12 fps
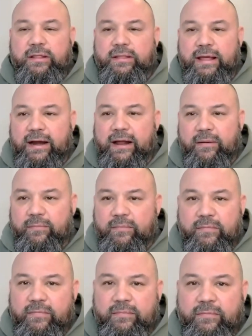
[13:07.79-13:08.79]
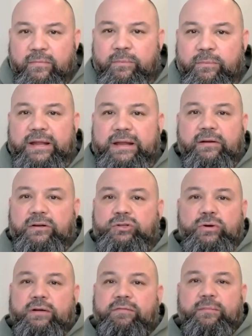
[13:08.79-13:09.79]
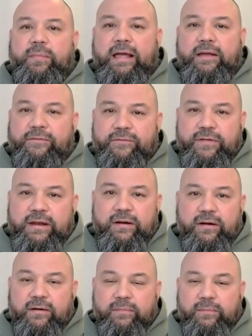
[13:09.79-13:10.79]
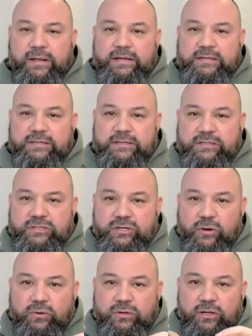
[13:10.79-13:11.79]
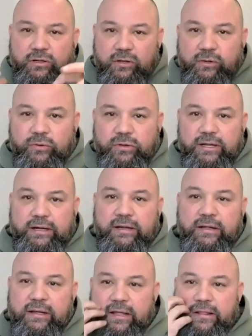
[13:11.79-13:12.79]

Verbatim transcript: that I'm being driven by fear because it's so diluted